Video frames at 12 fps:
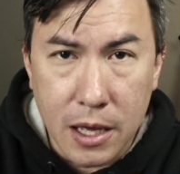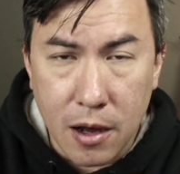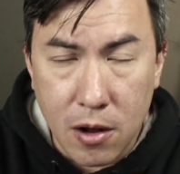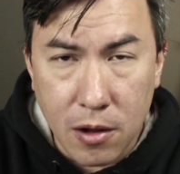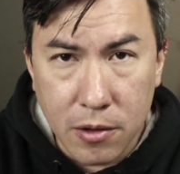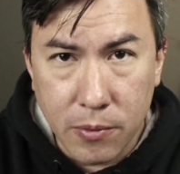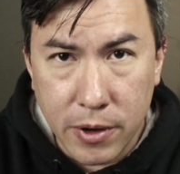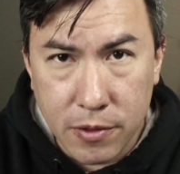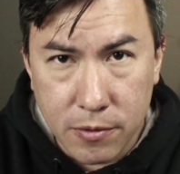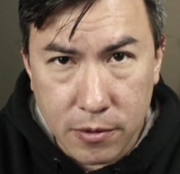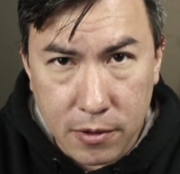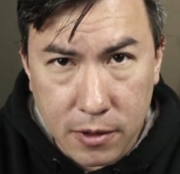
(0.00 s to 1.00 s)
all the way
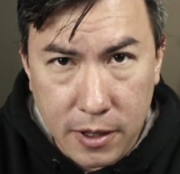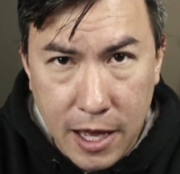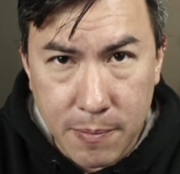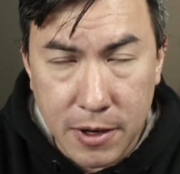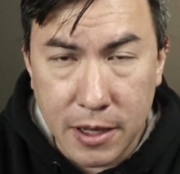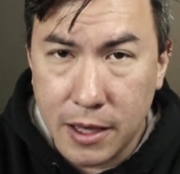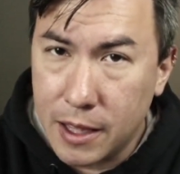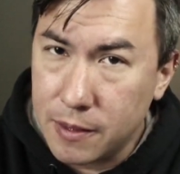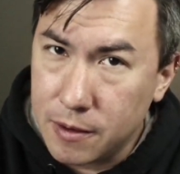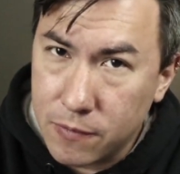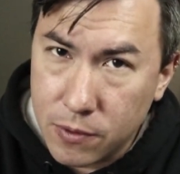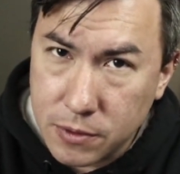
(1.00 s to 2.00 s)
through the calamity, and
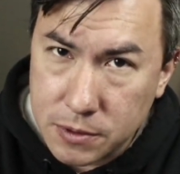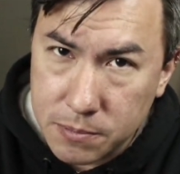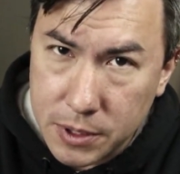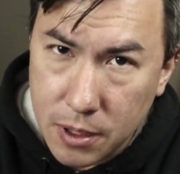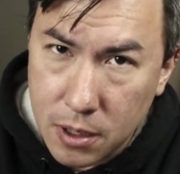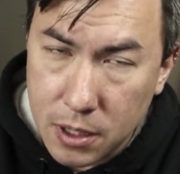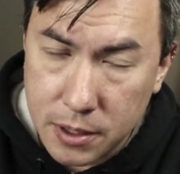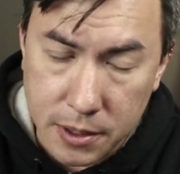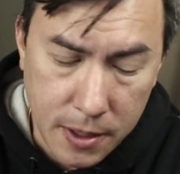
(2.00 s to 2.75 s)
then, of course, beyond.